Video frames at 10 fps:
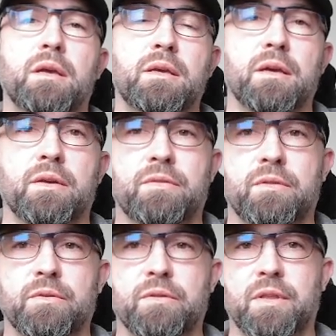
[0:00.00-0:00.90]
Yes,
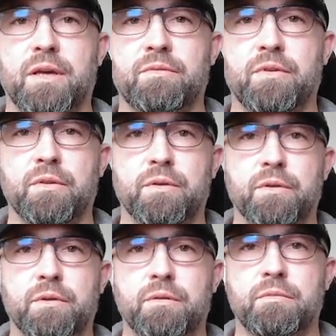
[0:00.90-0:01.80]
there's a lot of
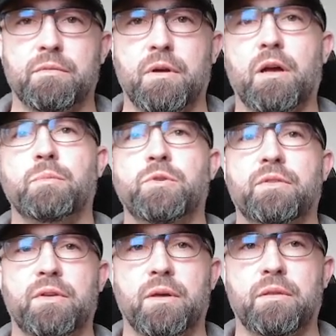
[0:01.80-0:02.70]
other
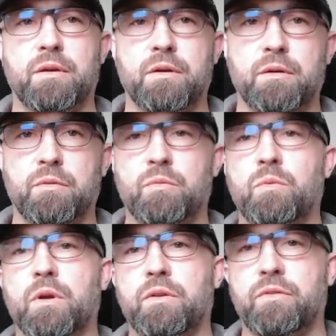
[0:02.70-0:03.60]
options out there.
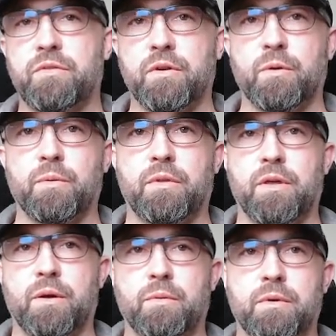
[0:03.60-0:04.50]
We're going to start with
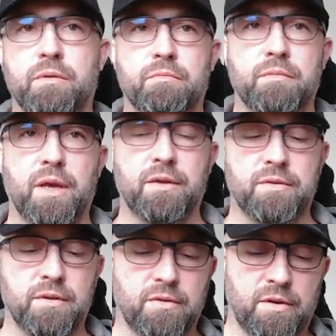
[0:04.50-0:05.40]
that one as
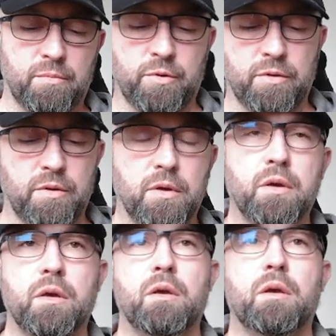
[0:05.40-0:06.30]
an example.
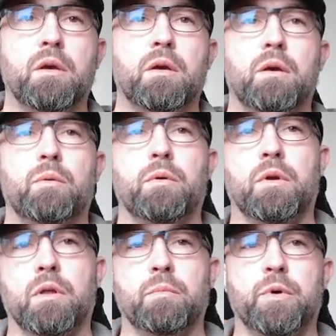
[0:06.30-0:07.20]
We'll
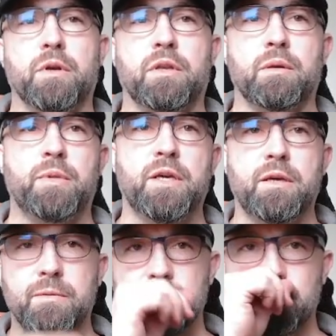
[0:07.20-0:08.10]
call it
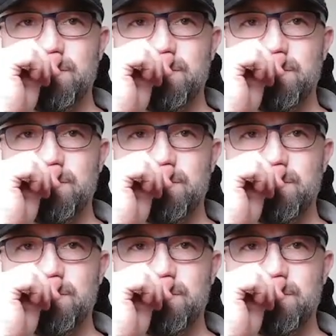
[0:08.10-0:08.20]
bookdb.